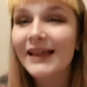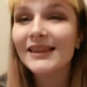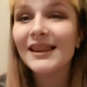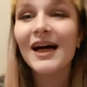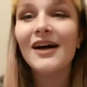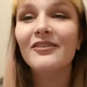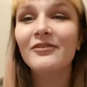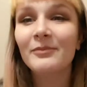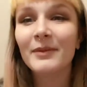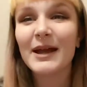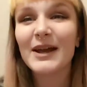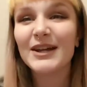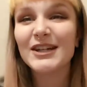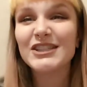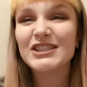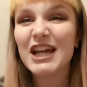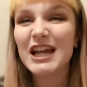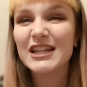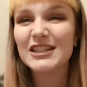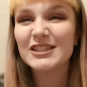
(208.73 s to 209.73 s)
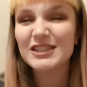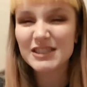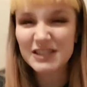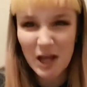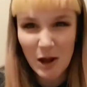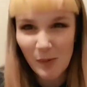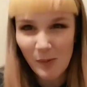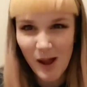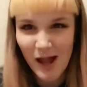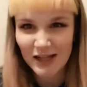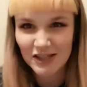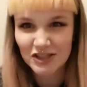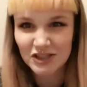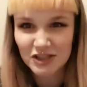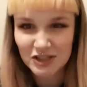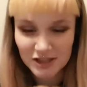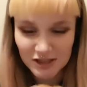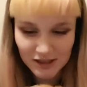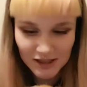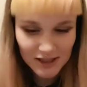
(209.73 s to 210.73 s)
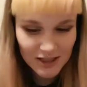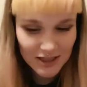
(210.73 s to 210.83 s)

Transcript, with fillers: I love Mary Jane so much,